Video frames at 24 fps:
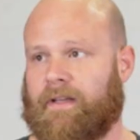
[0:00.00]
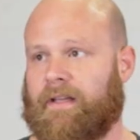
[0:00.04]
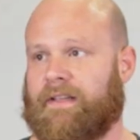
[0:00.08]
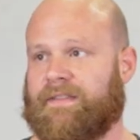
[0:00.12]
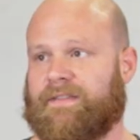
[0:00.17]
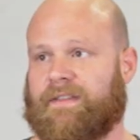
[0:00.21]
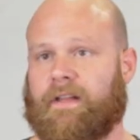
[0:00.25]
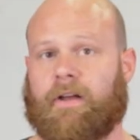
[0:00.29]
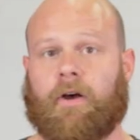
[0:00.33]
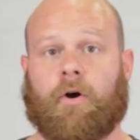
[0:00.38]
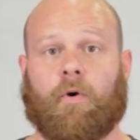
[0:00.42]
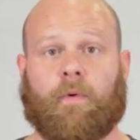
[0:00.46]

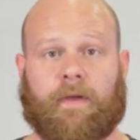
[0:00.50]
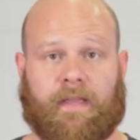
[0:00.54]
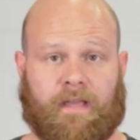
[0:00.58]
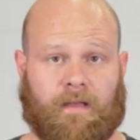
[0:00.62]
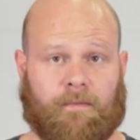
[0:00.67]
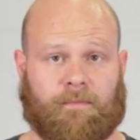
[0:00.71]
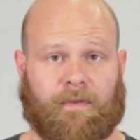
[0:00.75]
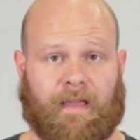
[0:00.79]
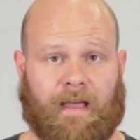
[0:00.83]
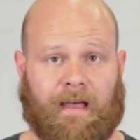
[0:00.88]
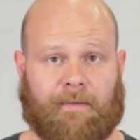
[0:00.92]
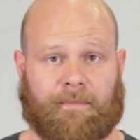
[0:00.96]
is the
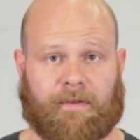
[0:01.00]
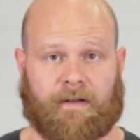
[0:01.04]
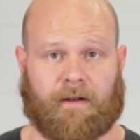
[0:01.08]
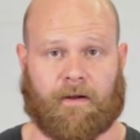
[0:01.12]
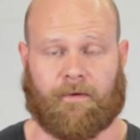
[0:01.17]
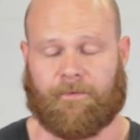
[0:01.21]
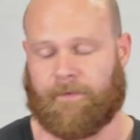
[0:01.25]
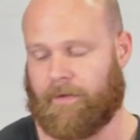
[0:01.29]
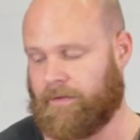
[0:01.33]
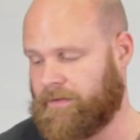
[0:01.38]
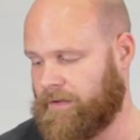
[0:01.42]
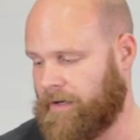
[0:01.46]
OEM cabin
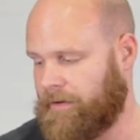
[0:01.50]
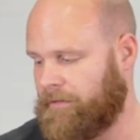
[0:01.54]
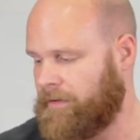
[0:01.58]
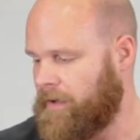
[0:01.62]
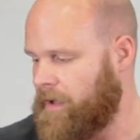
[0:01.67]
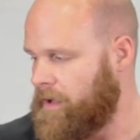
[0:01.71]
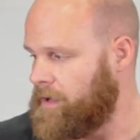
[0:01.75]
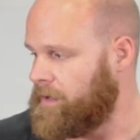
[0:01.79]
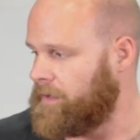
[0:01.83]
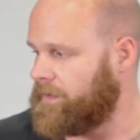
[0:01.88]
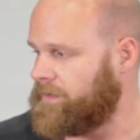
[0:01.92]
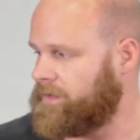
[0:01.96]
air filter.
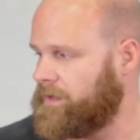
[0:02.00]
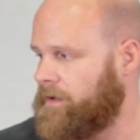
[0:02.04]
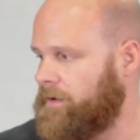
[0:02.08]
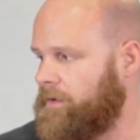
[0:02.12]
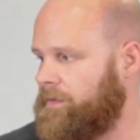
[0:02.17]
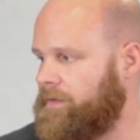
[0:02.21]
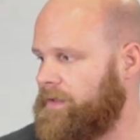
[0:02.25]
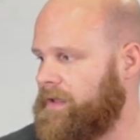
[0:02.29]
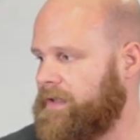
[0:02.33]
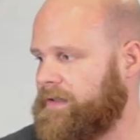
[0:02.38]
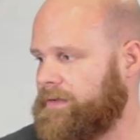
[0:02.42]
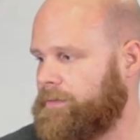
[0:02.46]

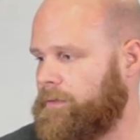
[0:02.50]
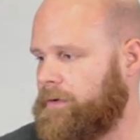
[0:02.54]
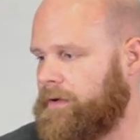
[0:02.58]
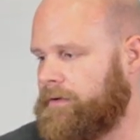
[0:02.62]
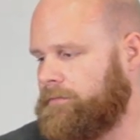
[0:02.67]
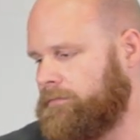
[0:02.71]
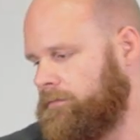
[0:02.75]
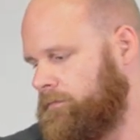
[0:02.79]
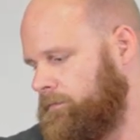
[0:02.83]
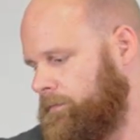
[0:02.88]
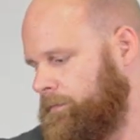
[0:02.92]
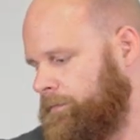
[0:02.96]
So this
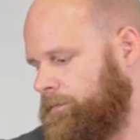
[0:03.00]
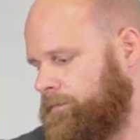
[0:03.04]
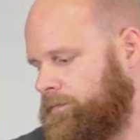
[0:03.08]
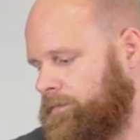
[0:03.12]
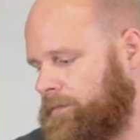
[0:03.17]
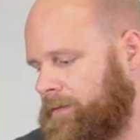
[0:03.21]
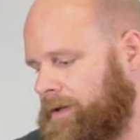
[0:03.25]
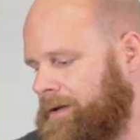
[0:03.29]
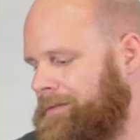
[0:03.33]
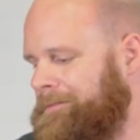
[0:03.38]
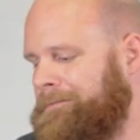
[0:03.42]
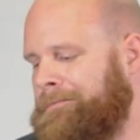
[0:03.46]
one,
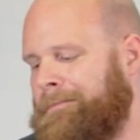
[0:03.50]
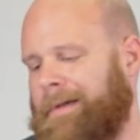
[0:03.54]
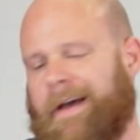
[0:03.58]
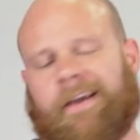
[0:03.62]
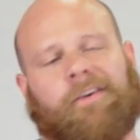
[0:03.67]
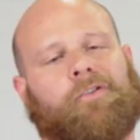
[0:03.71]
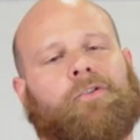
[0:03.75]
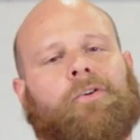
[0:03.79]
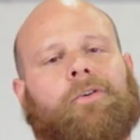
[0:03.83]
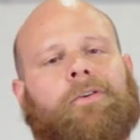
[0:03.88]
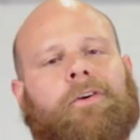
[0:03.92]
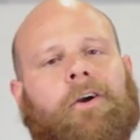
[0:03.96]

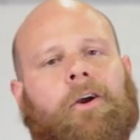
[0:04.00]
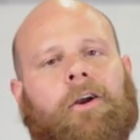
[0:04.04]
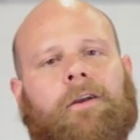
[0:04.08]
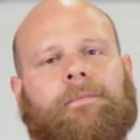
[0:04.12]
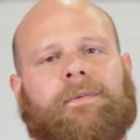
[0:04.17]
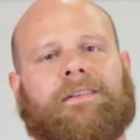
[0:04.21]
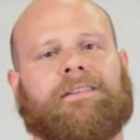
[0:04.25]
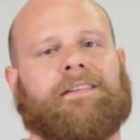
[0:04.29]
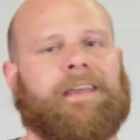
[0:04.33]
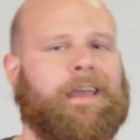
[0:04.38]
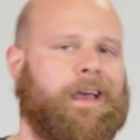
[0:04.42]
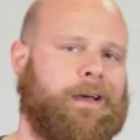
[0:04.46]

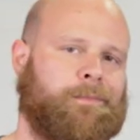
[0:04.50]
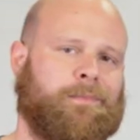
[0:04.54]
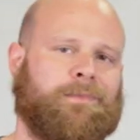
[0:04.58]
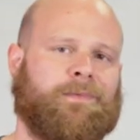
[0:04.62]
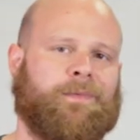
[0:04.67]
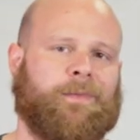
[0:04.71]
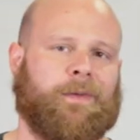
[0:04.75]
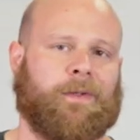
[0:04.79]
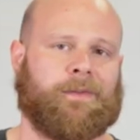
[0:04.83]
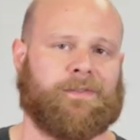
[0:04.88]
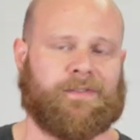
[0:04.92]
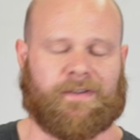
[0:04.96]
microcarbon cabin
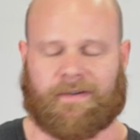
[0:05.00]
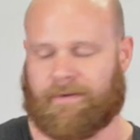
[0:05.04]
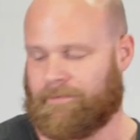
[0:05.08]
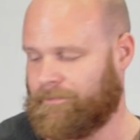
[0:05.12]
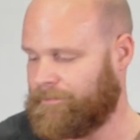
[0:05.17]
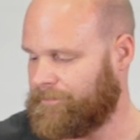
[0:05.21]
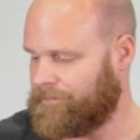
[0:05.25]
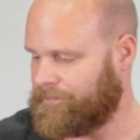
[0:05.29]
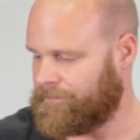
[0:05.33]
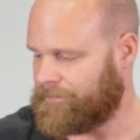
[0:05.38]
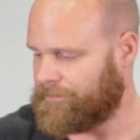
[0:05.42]
filter,